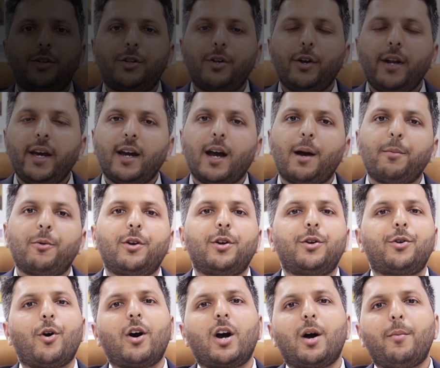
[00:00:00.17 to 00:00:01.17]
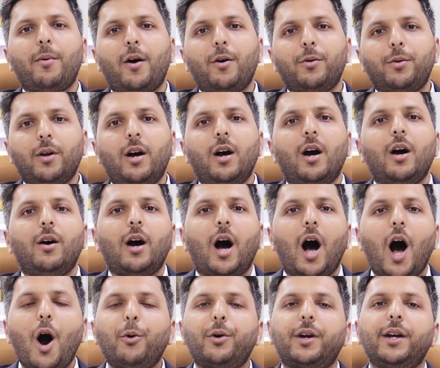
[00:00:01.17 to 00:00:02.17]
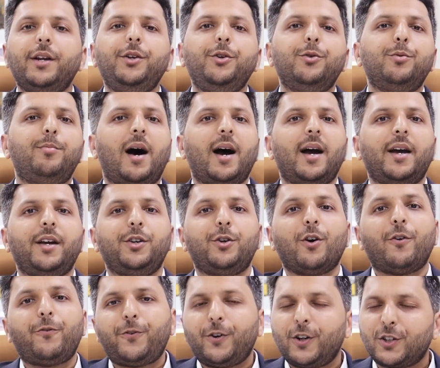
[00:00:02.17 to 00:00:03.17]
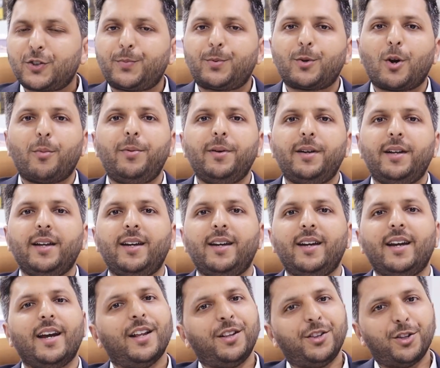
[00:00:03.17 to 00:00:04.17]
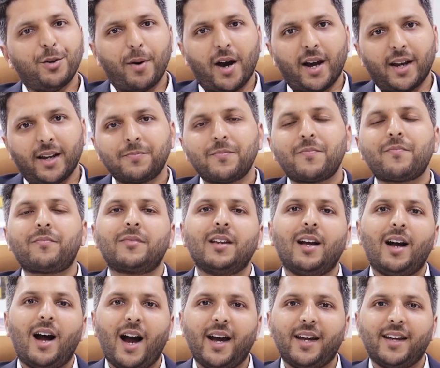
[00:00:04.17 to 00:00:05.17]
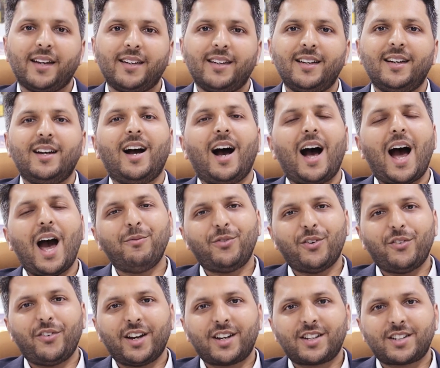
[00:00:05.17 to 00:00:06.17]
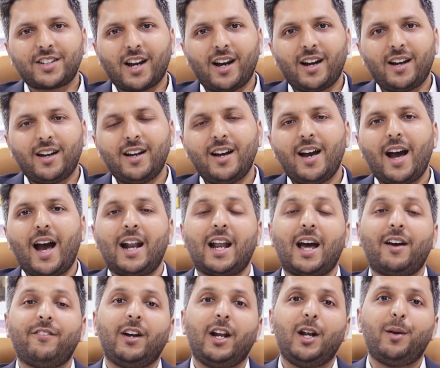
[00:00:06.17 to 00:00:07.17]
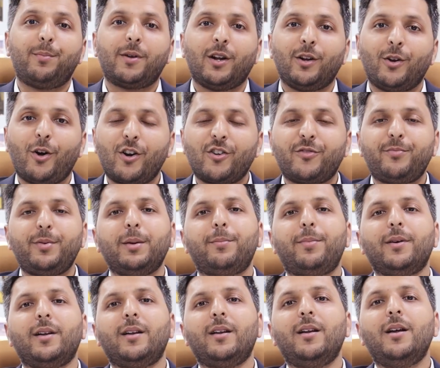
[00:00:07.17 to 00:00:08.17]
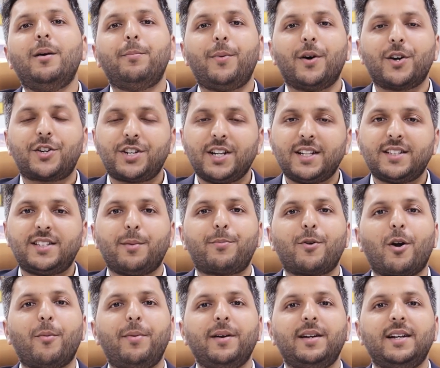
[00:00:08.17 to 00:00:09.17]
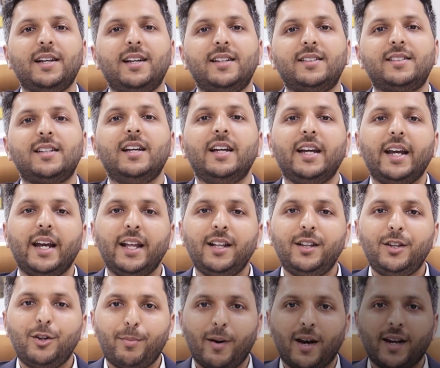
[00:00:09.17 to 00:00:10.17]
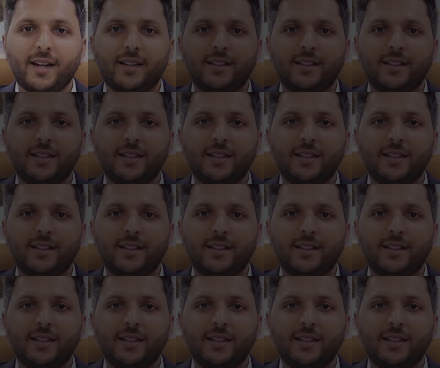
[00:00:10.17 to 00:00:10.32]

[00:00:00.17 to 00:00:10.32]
Today I'm going to talk about how can you buy your first property in Dubai. Hi, I'm Vivek Shah and I've helped a lot of people purchase their properties in Dubai.